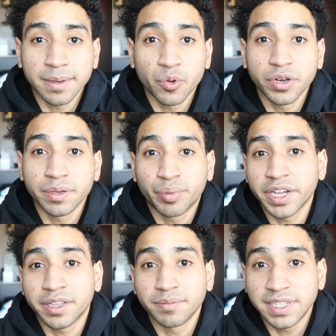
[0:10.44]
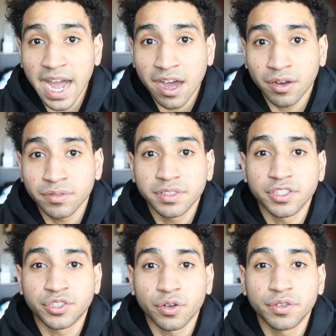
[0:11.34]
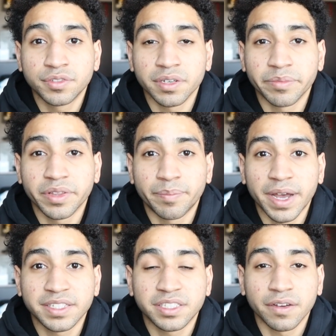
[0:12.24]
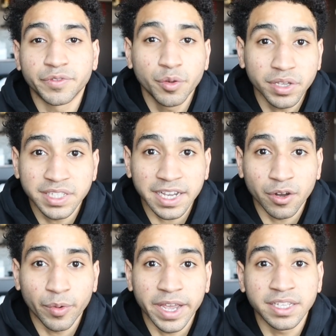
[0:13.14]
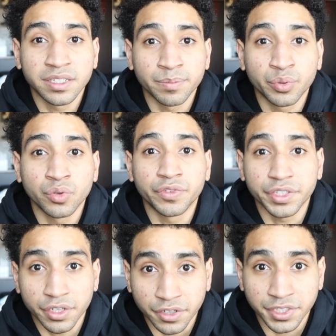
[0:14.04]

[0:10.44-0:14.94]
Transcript: and I'm going to break them down to show you some of the best stuff you can take away to improve your